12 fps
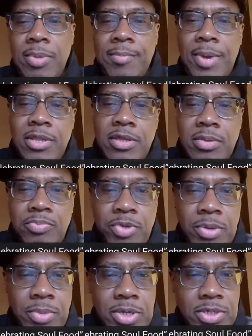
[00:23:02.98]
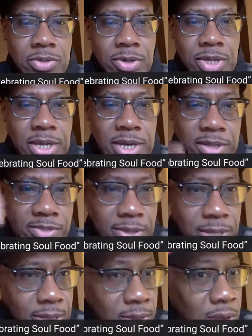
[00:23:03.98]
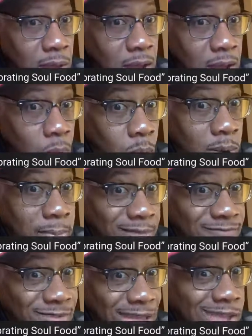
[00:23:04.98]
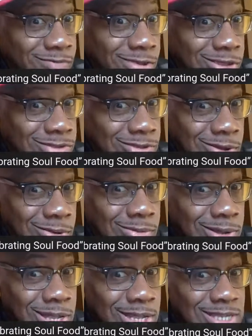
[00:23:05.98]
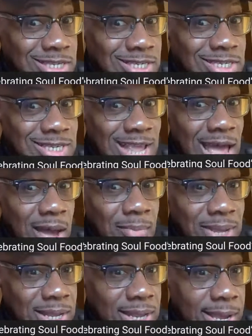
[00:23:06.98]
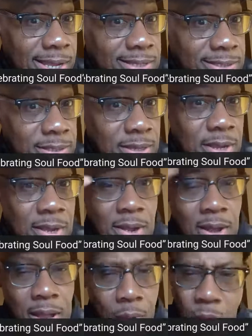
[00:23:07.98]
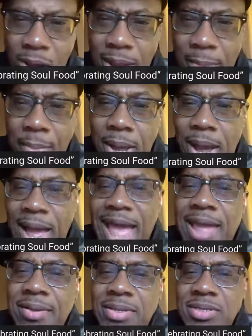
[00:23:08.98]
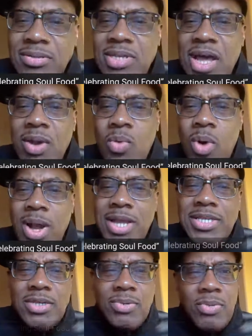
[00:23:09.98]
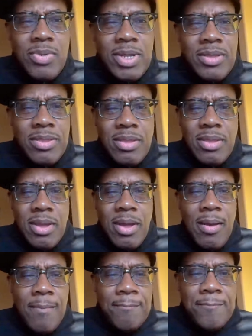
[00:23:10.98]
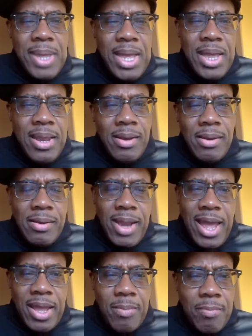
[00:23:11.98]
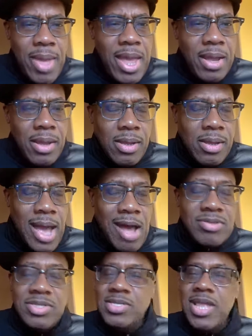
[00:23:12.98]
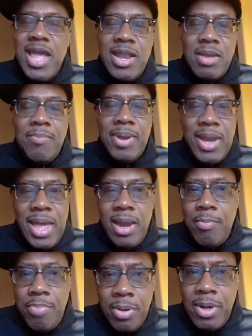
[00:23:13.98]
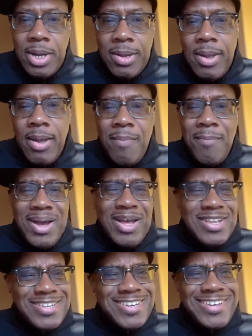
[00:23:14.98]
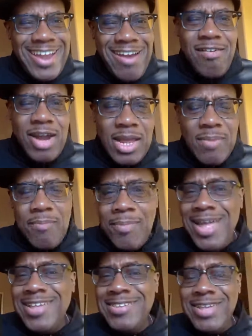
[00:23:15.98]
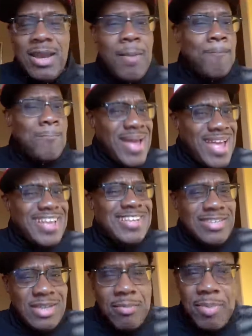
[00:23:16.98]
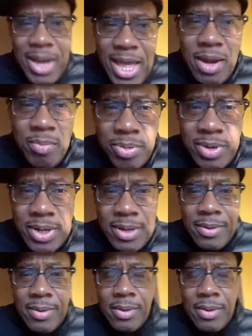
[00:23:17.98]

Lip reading: My mother could pretty much cook anything. One of my favorites, though, is salmon cakes. Hey, Sultana, what is it with men that can make outstanding banana pudding? My cousin Derek makes an amazing banana pudding.